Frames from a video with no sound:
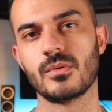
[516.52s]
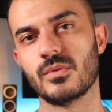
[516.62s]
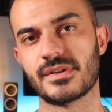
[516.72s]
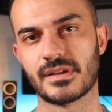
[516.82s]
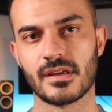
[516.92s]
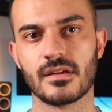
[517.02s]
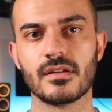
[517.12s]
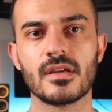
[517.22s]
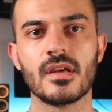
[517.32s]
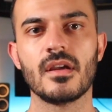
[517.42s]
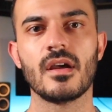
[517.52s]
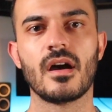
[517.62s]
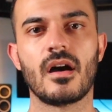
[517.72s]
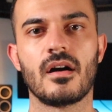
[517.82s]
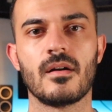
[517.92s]
with the kid.
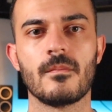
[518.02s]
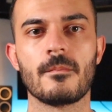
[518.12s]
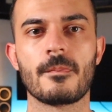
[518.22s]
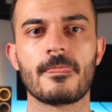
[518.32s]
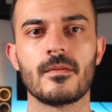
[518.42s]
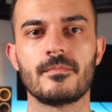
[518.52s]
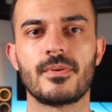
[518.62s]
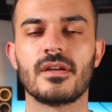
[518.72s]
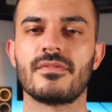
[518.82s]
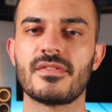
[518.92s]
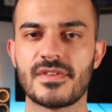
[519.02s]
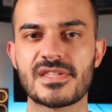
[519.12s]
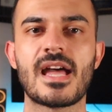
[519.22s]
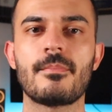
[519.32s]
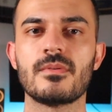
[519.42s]
But this
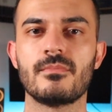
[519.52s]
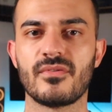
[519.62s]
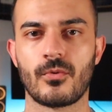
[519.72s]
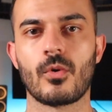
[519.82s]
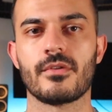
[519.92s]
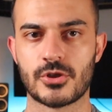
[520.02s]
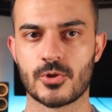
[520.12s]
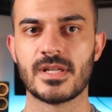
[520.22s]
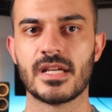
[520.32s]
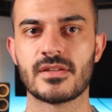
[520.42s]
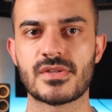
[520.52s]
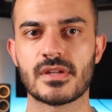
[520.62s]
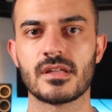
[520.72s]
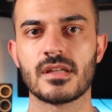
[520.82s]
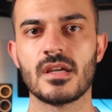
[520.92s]
happened before the tree
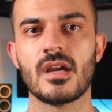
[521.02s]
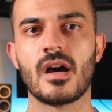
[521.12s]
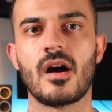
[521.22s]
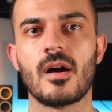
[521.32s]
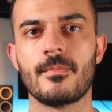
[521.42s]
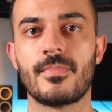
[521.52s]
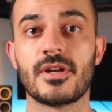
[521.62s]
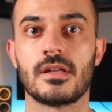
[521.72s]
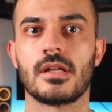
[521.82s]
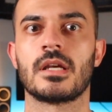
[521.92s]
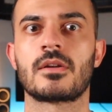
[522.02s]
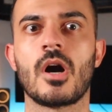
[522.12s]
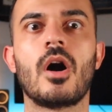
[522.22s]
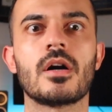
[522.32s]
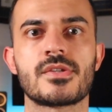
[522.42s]
incident. But it
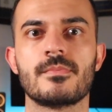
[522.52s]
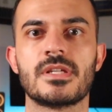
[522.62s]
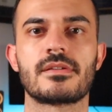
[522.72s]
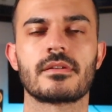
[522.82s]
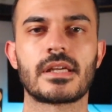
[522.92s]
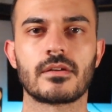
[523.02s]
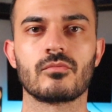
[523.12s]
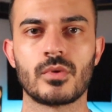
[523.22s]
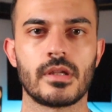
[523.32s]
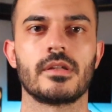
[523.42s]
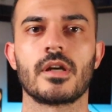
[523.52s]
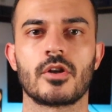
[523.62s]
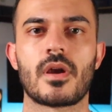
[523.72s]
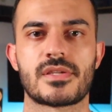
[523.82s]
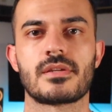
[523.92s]
caused me to really
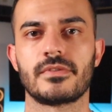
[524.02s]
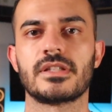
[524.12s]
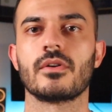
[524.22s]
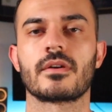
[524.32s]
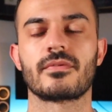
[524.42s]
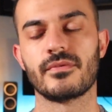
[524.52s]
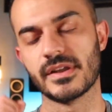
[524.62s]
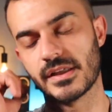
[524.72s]
aggressively look for